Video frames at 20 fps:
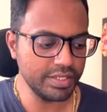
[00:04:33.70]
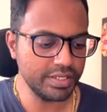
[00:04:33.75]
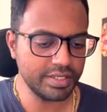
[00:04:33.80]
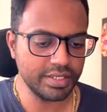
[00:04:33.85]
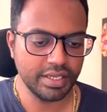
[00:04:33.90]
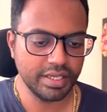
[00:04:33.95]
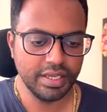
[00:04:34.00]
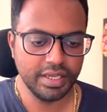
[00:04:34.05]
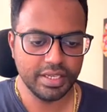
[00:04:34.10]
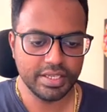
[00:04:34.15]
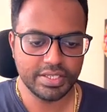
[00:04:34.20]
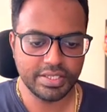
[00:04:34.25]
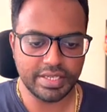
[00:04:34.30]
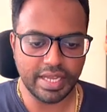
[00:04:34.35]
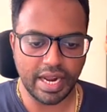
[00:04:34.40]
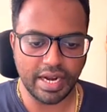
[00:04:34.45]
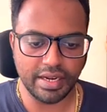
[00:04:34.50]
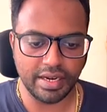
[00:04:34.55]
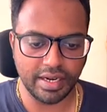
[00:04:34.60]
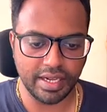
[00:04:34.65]
which is
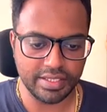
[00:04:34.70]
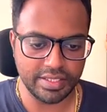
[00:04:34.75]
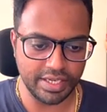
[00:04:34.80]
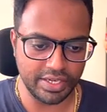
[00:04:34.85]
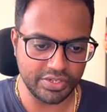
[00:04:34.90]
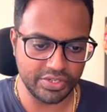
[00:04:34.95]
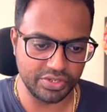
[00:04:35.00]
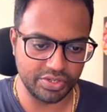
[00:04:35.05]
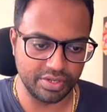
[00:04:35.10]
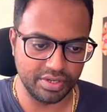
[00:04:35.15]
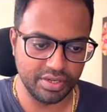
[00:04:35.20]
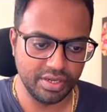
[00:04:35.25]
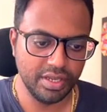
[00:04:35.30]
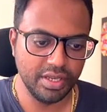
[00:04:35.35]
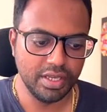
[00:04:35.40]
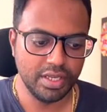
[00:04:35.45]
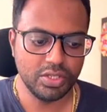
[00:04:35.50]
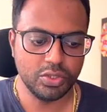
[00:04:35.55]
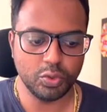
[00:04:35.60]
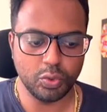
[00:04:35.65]

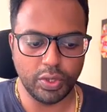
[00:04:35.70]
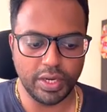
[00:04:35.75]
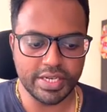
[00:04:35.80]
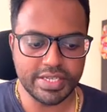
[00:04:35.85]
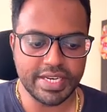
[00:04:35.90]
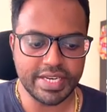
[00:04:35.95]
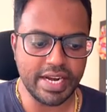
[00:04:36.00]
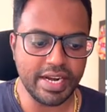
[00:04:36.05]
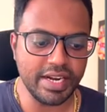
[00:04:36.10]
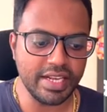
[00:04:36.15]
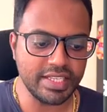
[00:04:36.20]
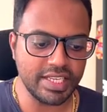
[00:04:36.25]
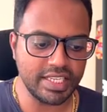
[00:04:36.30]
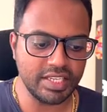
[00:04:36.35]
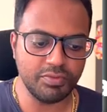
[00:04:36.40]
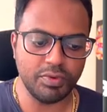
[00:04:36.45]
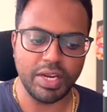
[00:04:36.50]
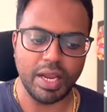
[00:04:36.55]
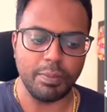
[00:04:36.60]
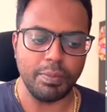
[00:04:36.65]
standardization. So in
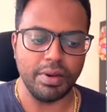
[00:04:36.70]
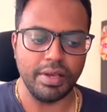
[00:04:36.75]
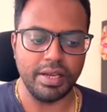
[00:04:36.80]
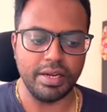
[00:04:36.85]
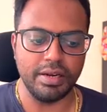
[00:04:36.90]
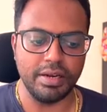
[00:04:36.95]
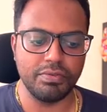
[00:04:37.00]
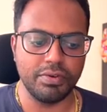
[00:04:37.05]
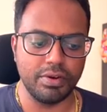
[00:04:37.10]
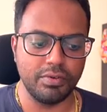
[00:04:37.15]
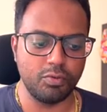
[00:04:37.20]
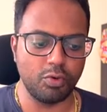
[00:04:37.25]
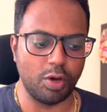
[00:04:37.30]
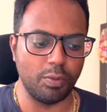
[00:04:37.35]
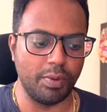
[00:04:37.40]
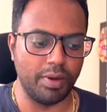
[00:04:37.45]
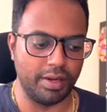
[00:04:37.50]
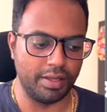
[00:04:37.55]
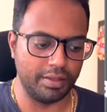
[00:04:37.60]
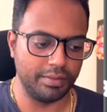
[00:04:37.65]
standardization, we apply a
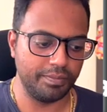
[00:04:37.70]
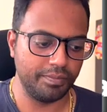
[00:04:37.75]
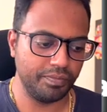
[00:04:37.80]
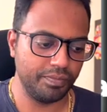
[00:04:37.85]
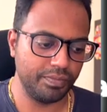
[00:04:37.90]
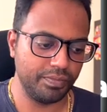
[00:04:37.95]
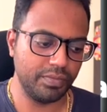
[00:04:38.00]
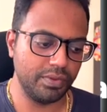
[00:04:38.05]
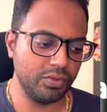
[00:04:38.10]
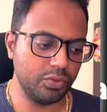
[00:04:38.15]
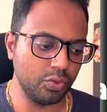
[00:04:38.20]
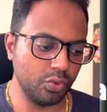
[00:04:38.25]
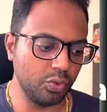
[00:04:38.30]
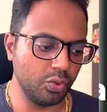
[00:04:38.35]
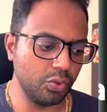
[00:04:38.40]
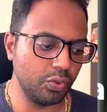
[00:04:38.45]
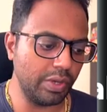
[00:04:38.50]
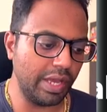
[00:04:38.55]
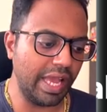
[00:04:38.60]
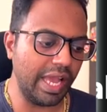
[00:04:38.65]
different formula.
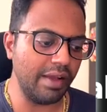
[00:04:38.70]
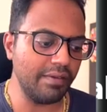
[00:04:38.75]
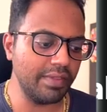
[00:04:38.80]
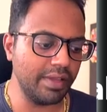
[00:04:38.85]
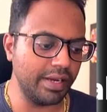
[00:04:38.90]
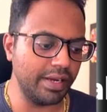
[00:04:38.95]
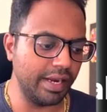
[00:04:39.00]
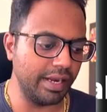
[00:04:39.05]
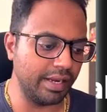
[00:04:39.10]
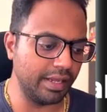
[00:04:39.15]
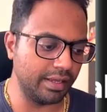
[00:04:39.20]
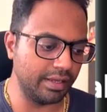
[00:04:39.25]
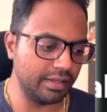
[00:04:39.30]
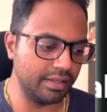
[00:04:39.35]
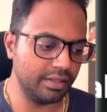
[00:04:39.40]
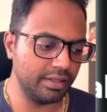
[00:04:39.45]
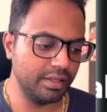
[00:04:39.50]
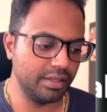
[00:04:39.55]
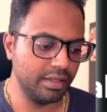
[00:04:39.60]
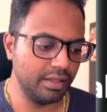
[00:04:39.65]
So you have the
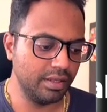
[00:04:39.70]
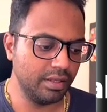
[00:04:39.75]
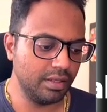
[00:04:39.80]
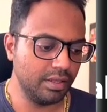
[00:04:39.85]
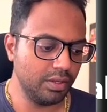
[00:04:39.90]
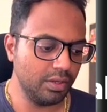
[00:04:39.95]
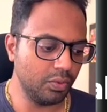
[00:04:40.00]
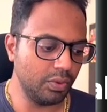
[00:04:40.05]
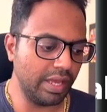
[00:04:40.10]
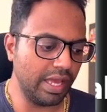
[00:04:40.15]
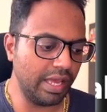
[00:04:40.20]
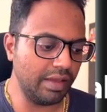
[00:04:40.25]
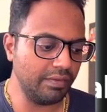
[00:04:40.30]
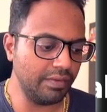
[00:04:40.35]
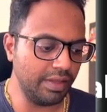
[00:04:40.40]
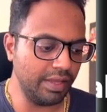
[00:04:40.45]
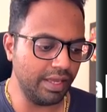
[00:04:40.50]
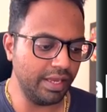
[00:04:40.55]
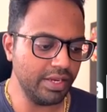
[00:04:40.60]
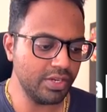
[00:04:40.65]
data,
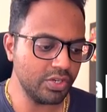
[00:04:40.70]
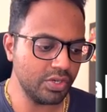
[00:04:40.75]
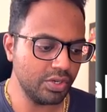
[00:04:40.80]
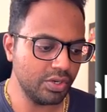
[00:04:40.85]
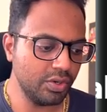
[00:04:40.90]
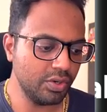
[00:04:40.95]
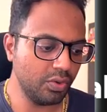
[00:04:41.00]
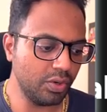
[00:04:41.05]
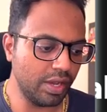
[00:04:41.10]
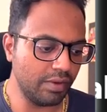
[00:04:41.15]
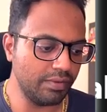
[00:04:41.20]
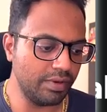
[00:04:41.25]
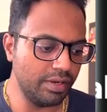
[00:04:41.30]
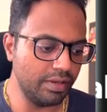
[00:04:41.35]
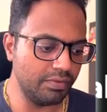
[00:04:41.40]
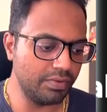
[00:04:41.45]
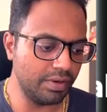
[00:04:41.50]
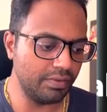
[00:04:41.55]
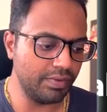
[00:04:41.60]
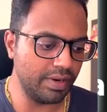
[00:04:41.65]
you have age,
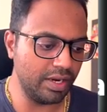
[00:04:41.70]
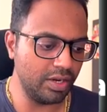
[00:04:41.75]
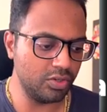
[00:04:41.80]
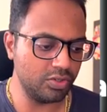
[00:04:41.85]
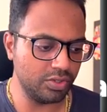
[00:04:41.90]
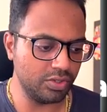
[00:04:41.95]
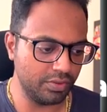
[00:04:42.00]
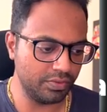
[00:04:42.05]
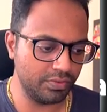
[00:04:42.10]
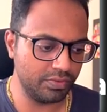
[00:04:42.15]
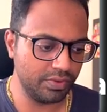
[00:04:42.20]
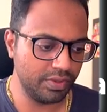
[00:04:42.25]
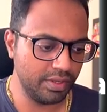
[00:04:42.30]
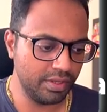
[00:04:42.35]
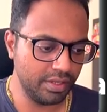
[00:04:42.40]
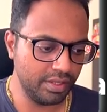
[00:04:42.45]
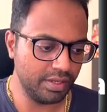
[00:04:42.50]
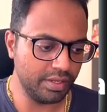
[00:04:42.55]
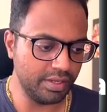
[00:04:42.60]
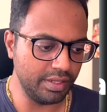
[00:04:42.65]
you have the different values
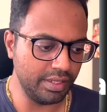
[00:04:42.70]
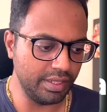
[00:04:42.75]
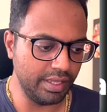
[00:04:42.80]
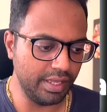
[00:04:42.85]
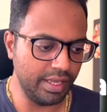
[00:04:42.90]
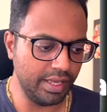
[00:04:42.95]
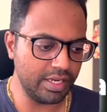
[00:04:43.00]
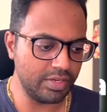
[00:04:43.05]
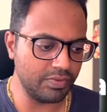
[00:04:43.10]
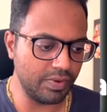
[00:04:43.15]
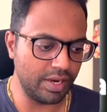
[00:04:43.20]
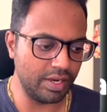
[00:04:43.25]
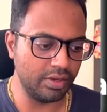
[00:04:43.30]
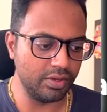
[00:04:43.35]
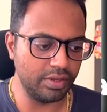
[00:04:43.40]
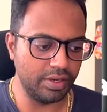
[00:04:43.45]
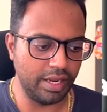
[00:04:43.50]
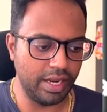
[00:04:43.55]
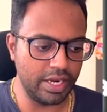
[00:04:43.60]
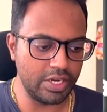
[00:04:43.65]
of the
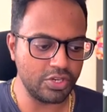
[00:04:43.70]
age